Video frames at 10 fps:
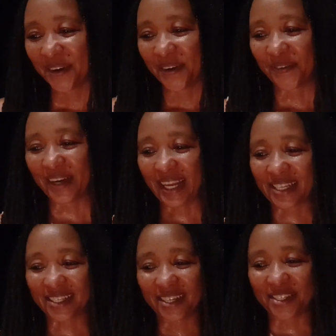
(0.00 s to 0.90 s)

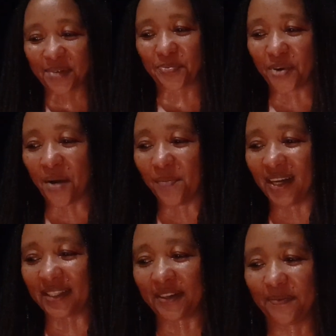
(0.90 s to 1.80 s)
Relationship rock
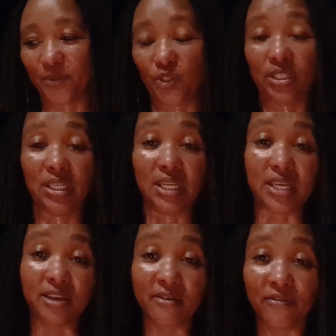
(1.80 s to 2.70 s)
bottom, do you
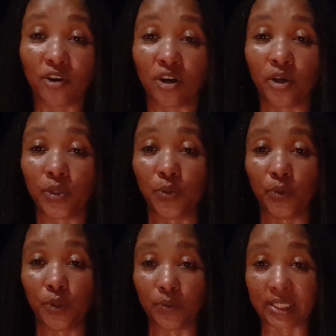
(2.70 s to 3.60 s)
leave or do
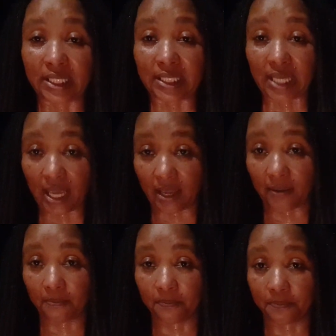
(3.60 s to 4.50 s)
you stay
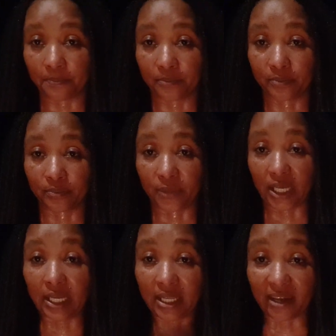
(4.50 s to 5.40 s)

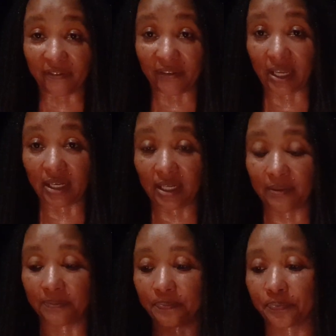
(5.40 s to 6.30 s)
indefinitely?
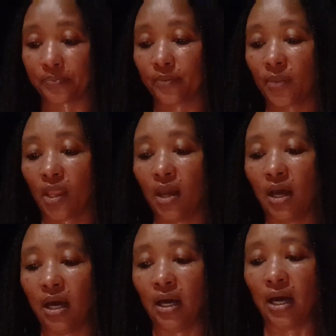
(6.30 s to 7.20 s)

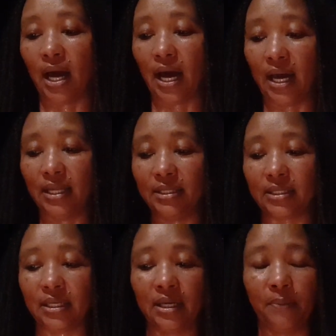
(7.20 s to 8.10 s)
And
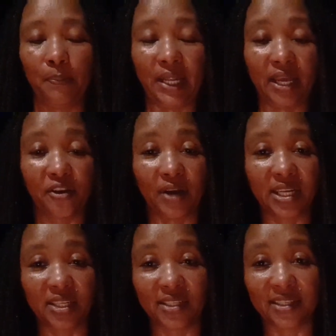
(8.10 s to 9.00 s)
plane
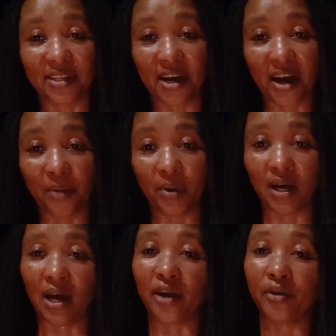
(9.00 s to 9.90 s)
crashes in the harbor,
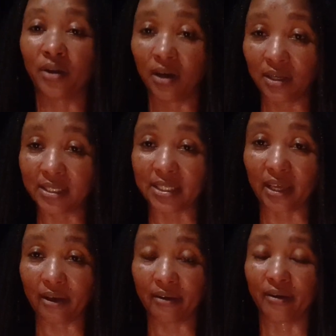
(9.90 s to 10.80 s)
are you gonna
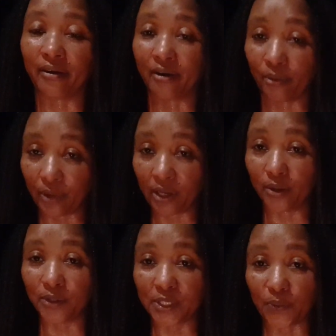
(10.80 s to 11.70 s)
sink or will
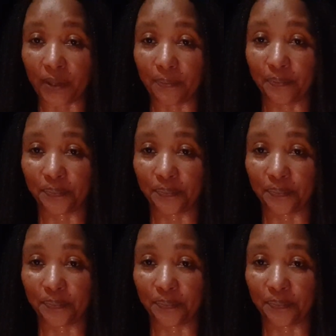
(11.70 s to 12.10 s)
you swim?